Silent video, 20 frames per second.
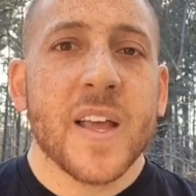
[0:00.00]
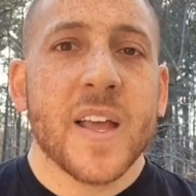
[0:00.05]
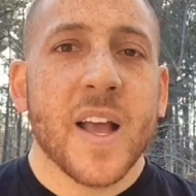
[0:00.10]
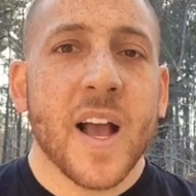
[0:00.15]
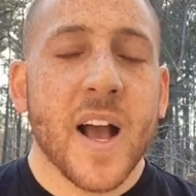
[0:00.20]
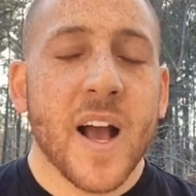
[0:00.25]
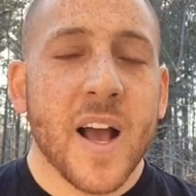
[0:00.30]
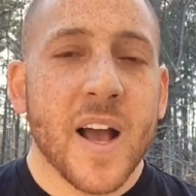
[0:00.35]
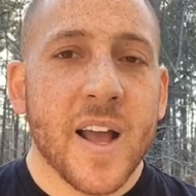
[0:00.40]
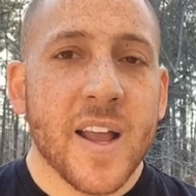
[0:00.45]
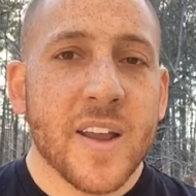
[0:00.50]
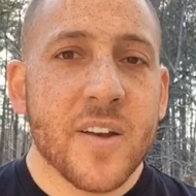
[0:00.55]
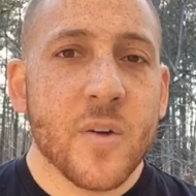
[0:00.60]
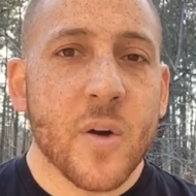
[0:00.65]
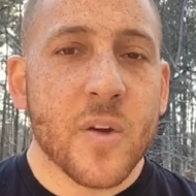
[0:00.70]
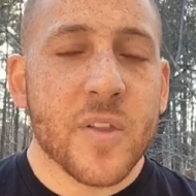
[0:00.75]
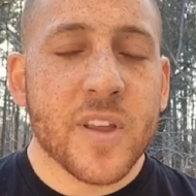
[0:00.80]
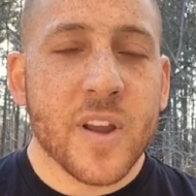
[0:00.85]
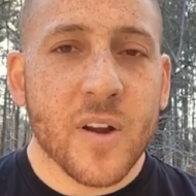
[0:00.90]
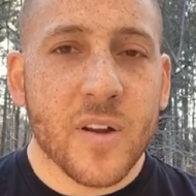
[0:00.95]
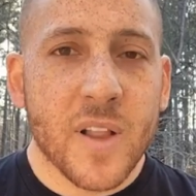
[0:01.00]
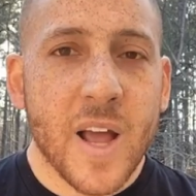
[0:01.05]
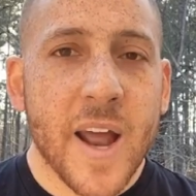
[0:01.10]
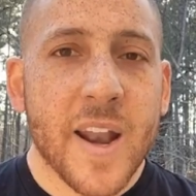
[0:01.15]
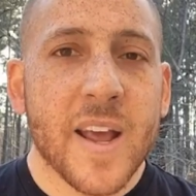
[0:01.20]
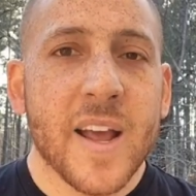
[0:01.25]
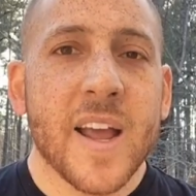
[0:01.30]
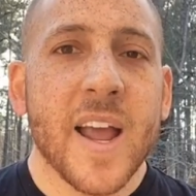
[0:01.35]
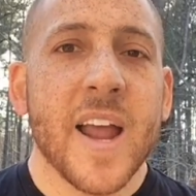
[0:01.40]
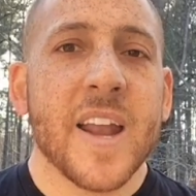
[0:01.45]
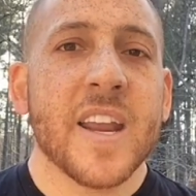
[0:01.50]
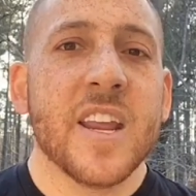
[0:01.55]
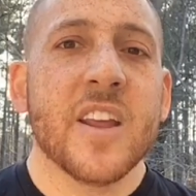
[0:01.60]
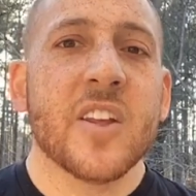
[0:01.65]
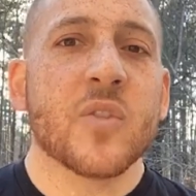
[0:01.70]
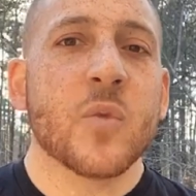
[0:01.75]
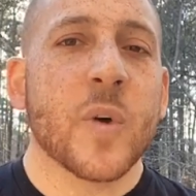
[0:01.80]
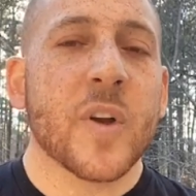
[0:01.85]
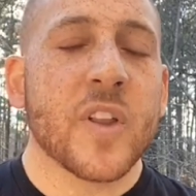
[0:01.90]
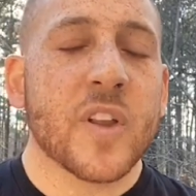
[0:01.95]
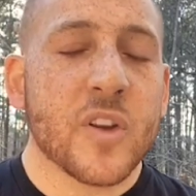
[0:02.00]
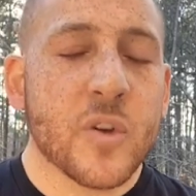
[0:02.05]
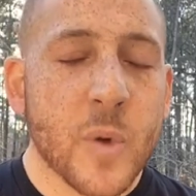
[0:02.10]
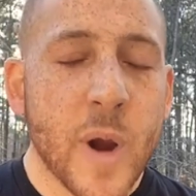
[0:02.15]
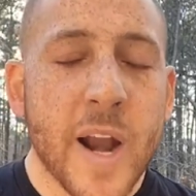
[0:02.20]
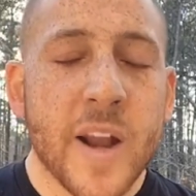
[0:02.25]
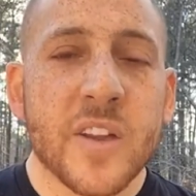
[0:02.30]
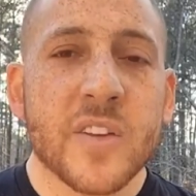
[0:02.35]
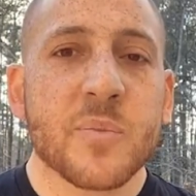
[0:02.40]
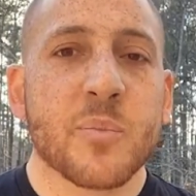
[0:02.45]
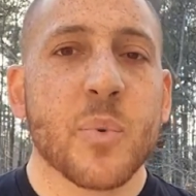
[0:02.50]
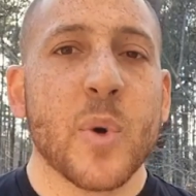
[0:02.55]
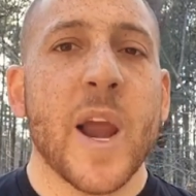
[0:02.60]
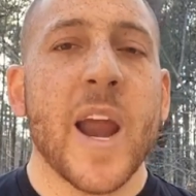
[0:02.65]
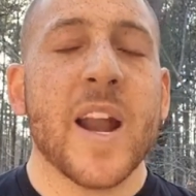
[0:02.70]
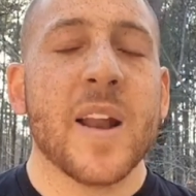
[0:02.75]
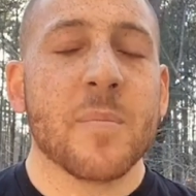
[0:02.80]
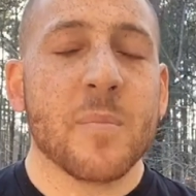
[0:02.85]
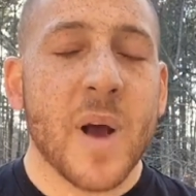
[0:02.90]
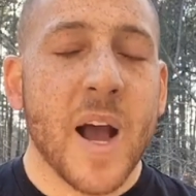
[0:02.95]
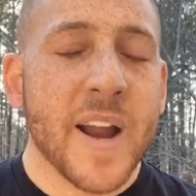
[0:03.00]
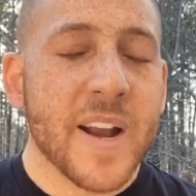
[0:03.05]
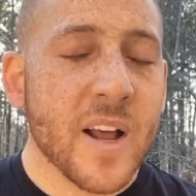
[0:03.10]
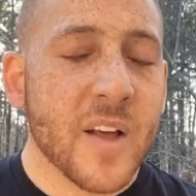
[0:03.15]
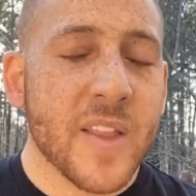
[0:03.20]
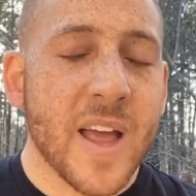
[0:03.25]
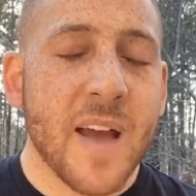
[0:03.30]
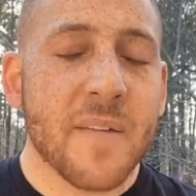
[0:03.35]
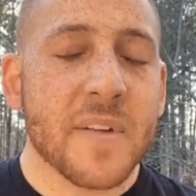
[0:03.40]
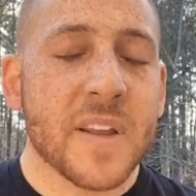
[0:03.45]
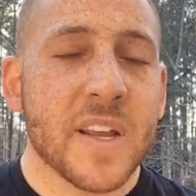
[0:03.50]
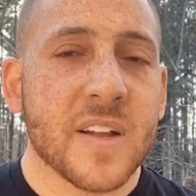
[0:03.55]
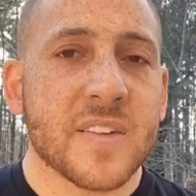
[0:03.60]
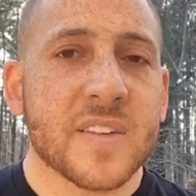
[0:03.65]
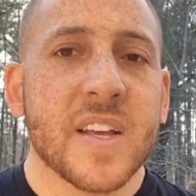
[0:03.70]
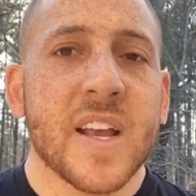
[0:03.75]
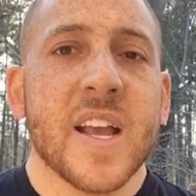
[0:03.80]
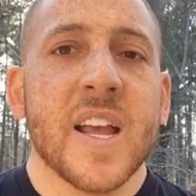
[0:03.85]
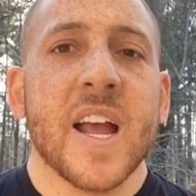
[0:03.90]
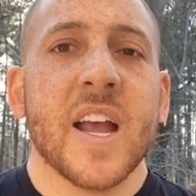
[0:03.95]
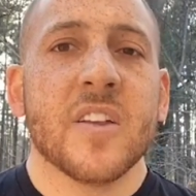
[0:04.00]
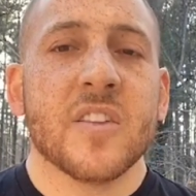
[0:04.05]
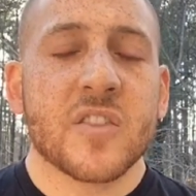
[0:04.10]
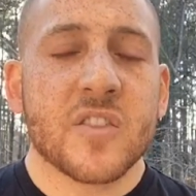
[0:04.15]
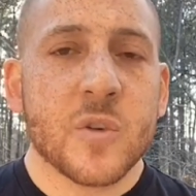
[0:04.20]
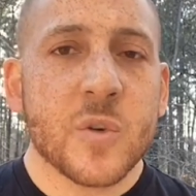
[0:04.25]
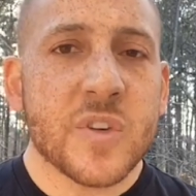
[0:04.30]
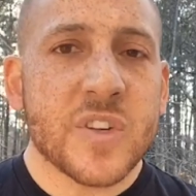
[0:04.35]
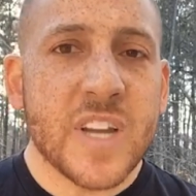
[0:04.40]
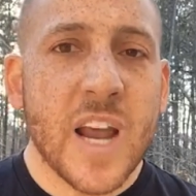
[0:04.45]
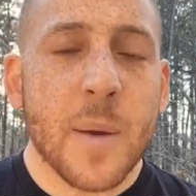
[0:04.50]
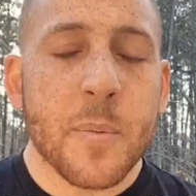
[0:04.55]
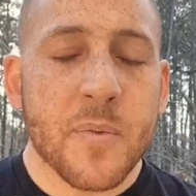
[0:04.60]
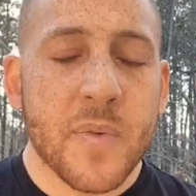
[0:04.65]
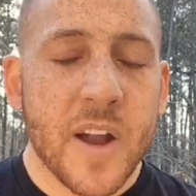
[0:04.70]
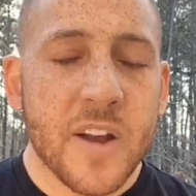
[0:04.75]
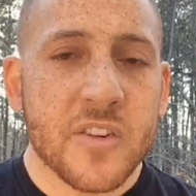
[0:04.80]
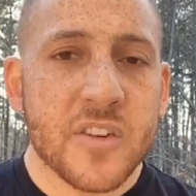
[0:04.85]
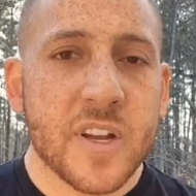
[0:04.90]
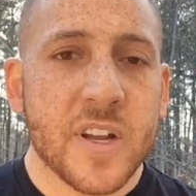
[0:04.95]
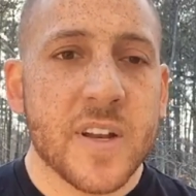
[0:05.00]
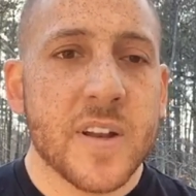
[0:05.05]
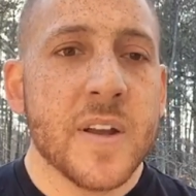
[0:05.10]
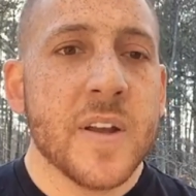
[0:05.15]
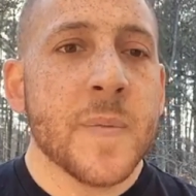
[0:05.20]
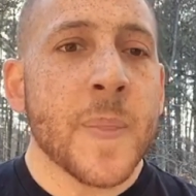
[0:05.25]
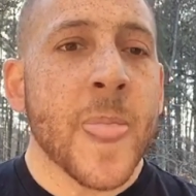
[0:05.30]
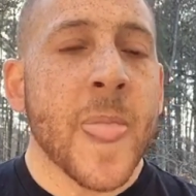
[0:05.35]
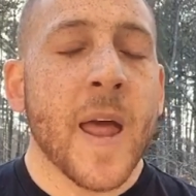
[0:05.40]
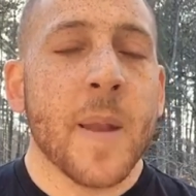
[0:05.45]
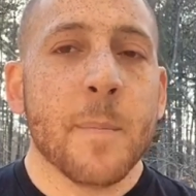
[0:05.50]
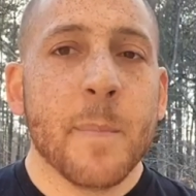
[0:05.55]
Uh, in North Carolina, and he is one of the greatest brain and mind health advocates and suicide prevention and